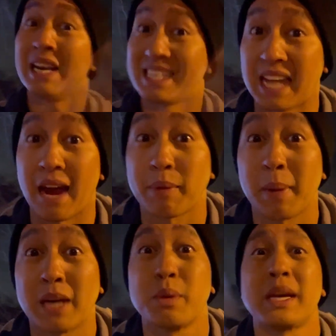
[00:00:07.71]
It's live from
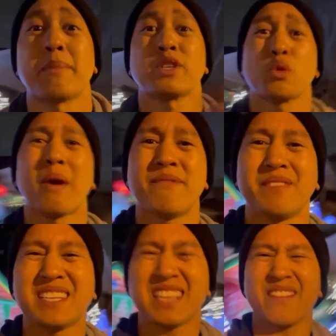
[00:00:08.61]
last week, episode
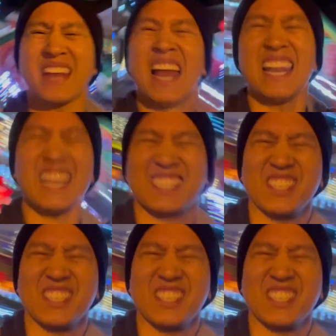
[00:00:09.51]
157. Let's